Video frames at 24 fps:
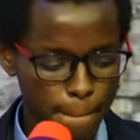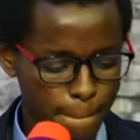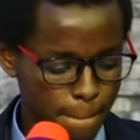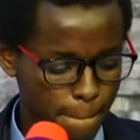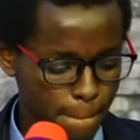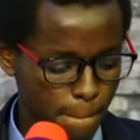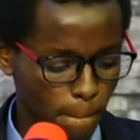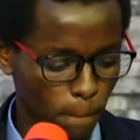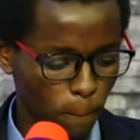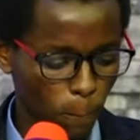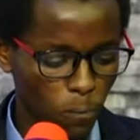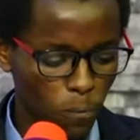
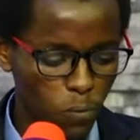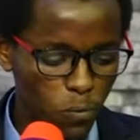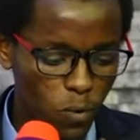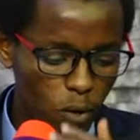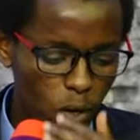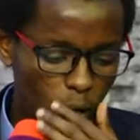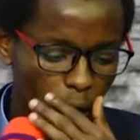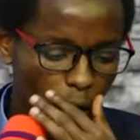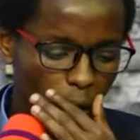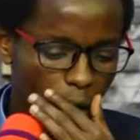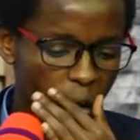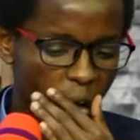
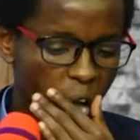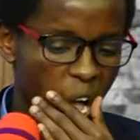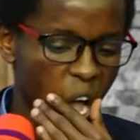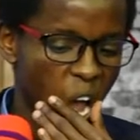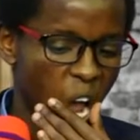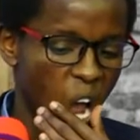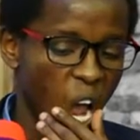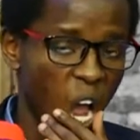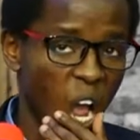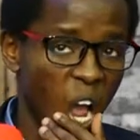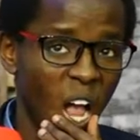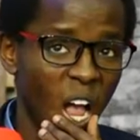
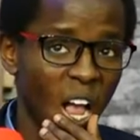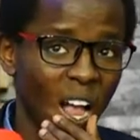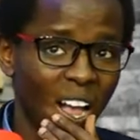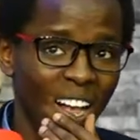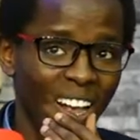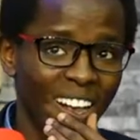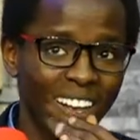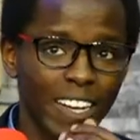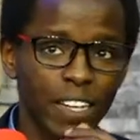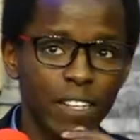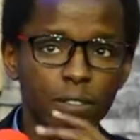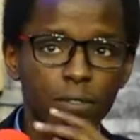
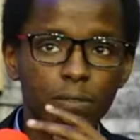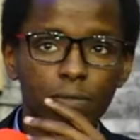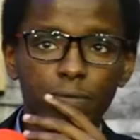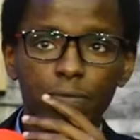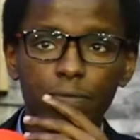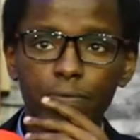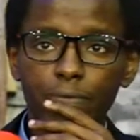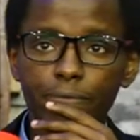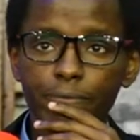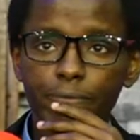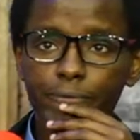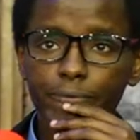
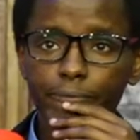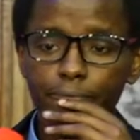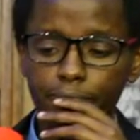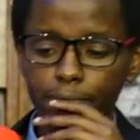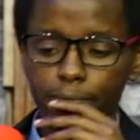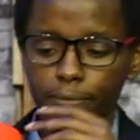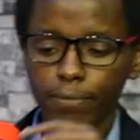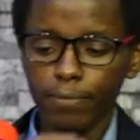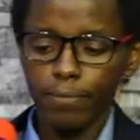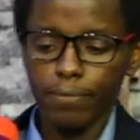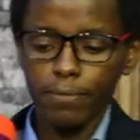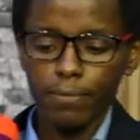
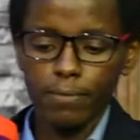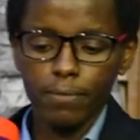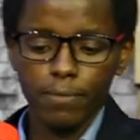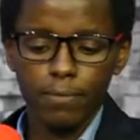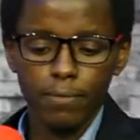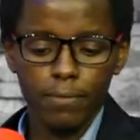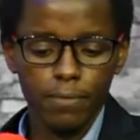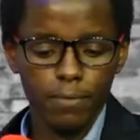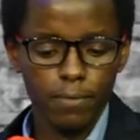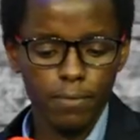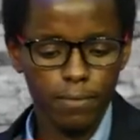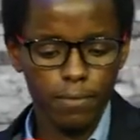
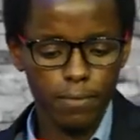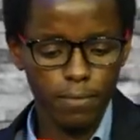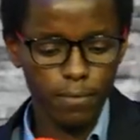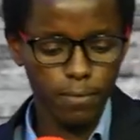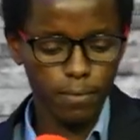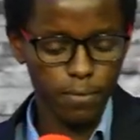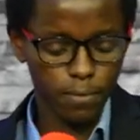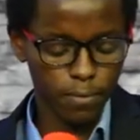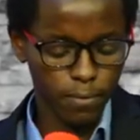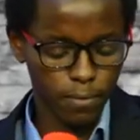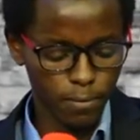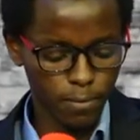
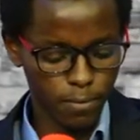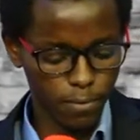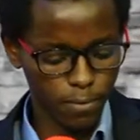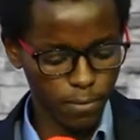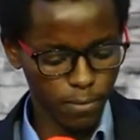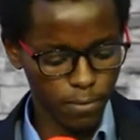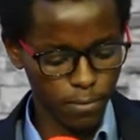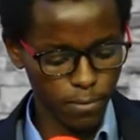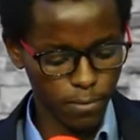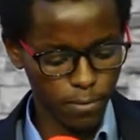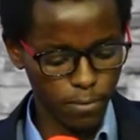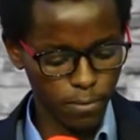
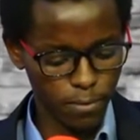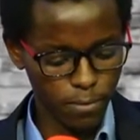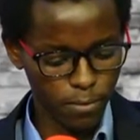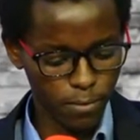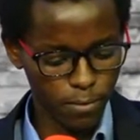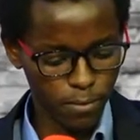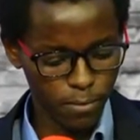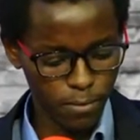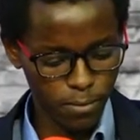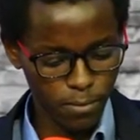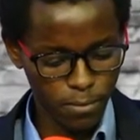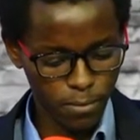
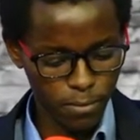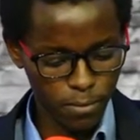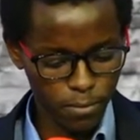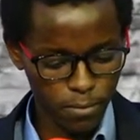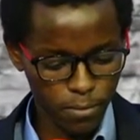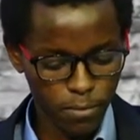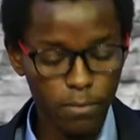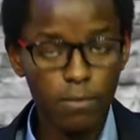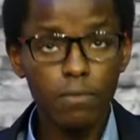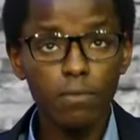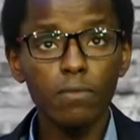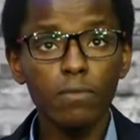
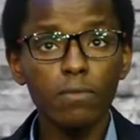Nothing is said.